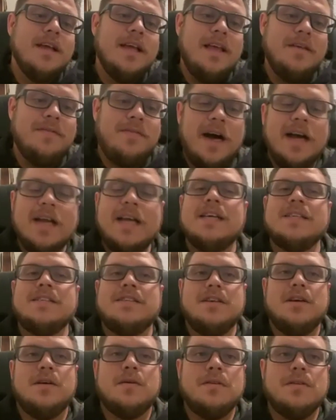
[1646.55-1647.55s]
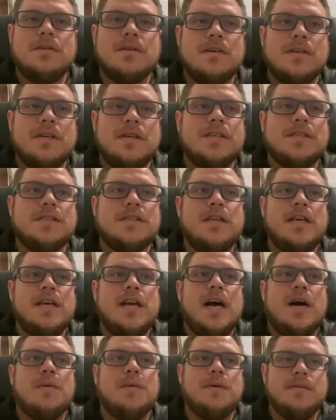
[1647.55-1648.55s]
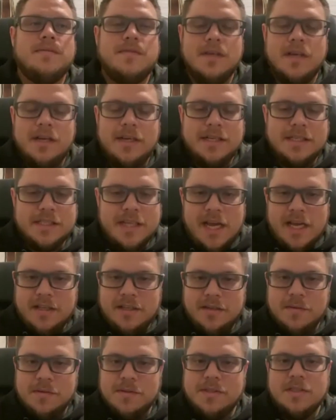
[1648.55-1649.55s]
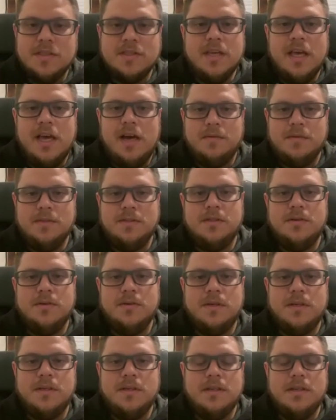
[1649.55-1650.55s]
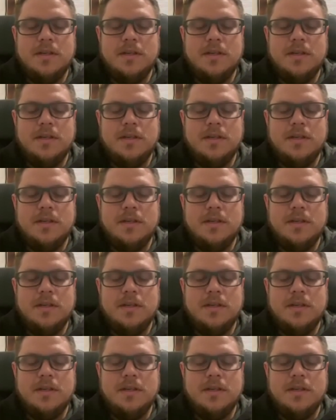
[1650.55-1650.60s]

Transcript: if I got to go to Laurel yesterday, I would have done exactly what this guy was doing